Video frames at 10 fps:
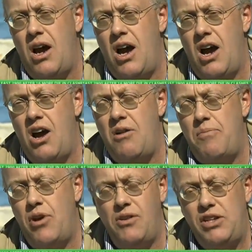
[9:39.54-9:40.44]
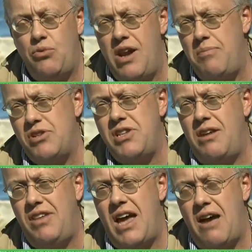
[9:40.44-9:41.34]
But only
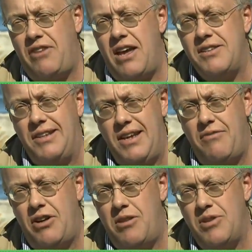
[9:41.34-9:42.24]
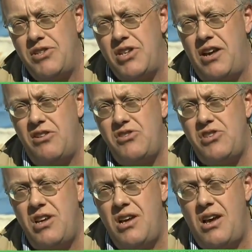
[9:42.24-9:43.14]
20% of the Afghans live in urban
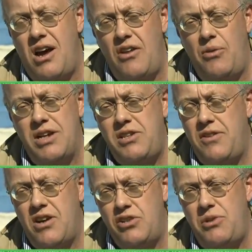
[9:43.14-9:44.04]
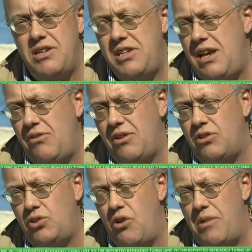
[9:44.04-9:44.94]
centers. The rest of the country is either
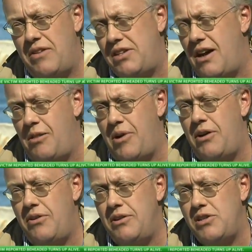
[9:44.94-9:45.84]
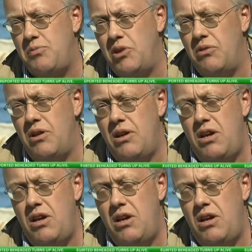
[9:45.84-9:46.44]
controlled by the Taliban or in dispute.